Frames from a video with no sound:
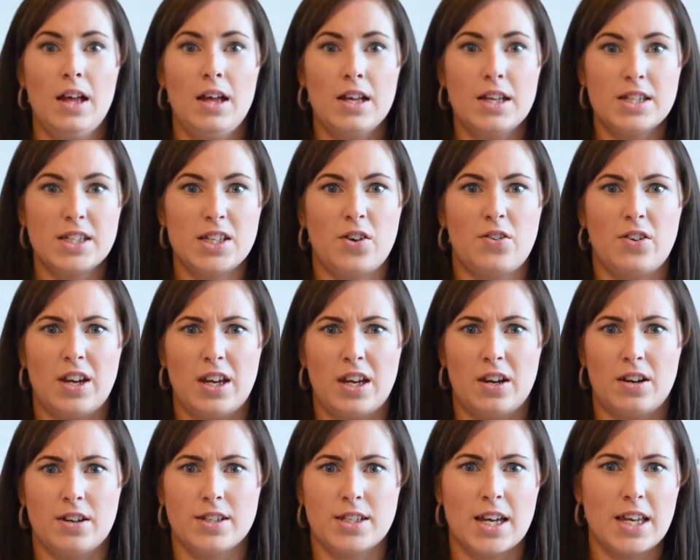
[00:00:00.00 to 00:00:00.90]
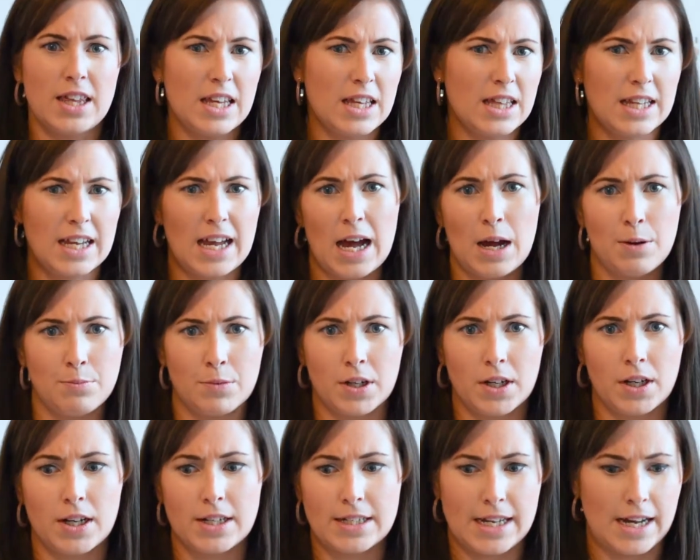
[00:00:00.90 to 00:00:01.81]
Sorry guys, I think the camera
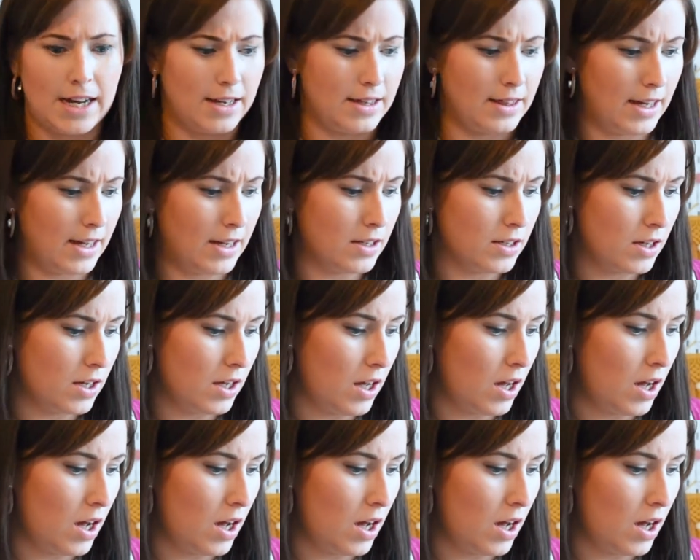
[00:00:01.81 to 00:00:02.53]
cut out then.